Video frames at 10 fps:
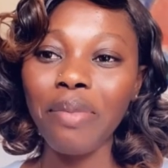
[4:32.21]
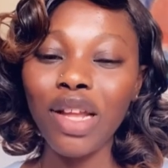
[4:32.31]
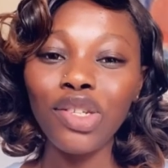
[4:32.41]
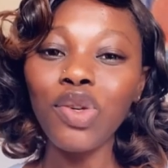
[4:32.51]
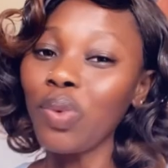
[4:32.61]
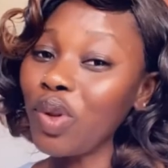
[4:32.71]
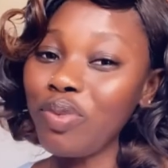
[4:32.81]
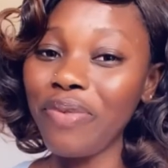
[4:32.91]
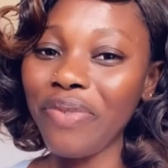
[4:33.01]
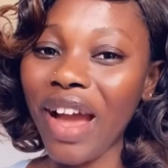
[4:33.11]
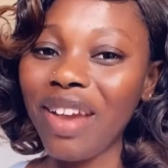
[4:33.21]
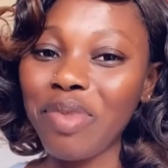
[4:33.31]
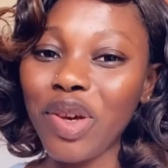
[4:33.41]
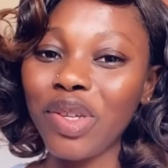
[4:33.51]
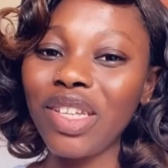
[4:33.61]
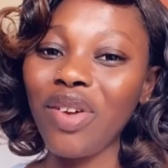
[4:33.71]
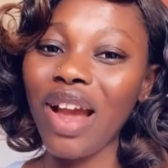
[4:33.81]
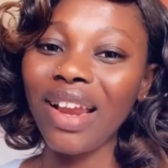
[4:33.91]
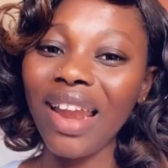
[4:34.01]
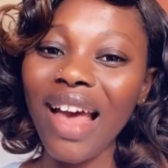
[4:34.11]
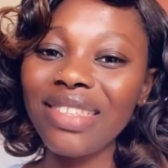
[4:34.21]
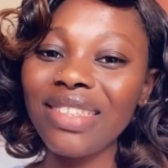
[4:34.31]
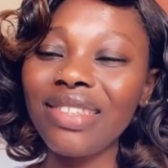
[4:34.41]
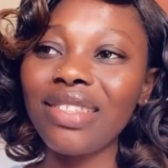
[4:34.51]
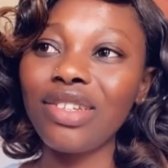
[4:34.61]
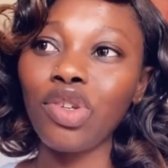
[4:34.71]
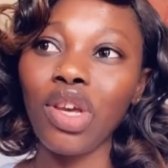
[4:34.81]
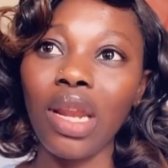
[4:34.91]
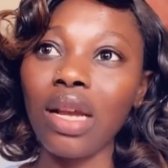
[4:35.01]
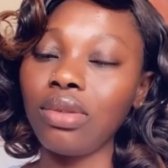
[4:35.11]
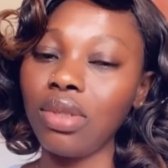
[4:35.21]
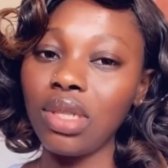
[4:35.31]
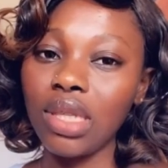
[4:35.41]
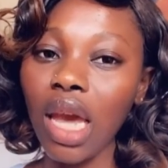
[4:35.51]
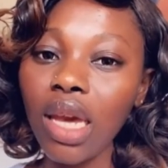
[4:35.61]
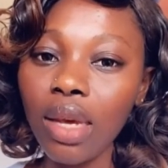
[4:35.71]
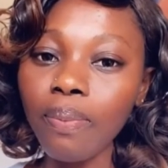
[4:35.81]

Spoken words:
But you will be fine, because there are classes that you can actually take